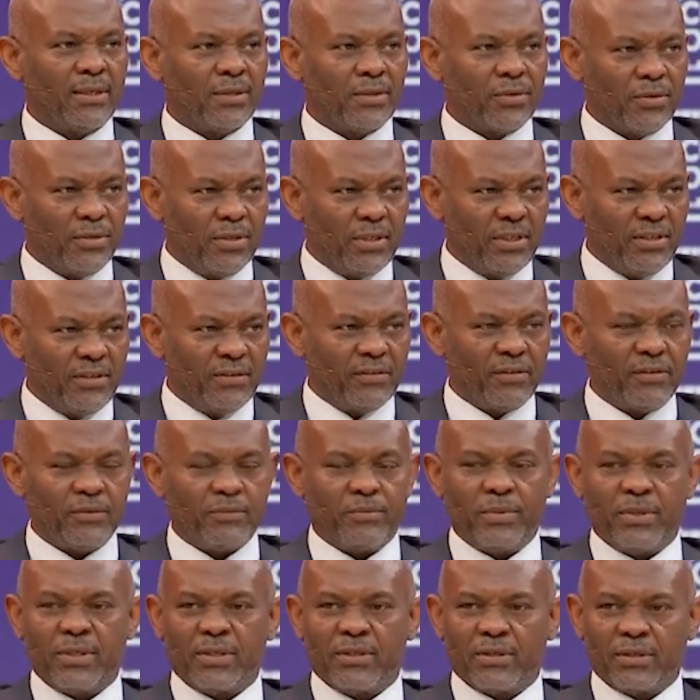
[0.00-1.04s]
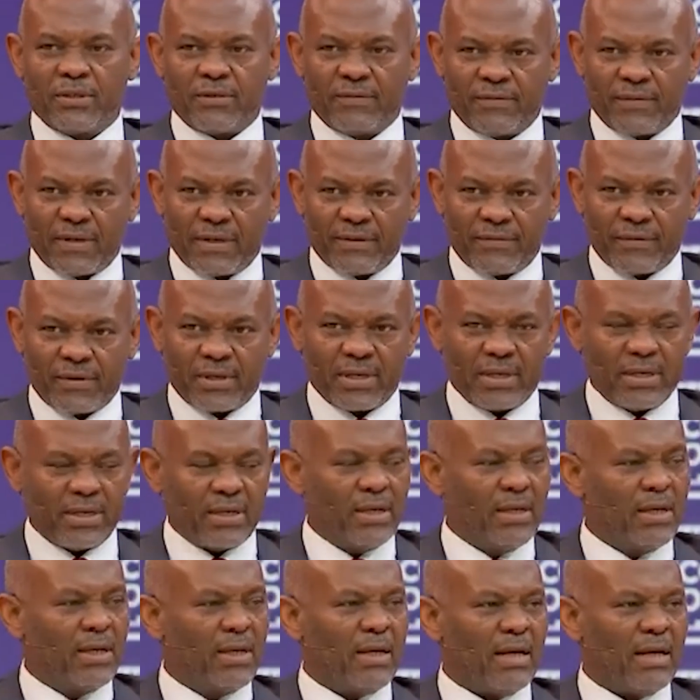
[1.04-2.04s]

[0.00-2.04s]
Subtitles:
to the development of Africa.